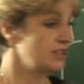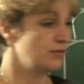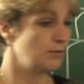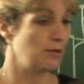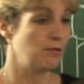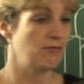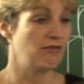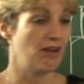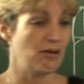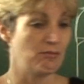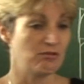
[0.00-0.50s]
So
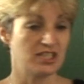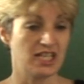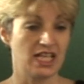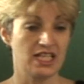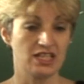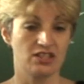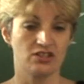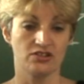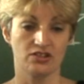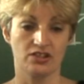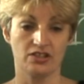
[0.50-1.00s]
we
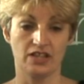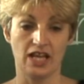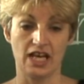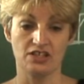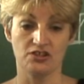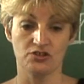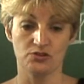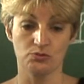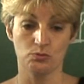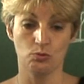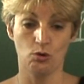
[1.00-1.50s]
represent
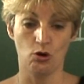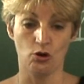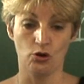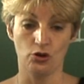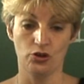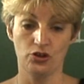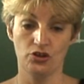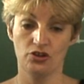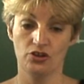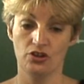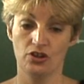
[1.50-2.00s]
that as
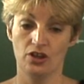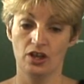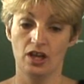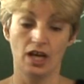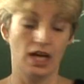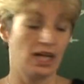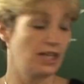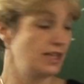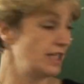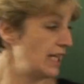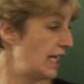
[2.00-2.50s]
1
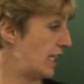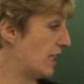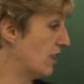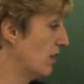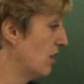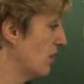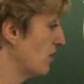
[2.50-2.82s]
and then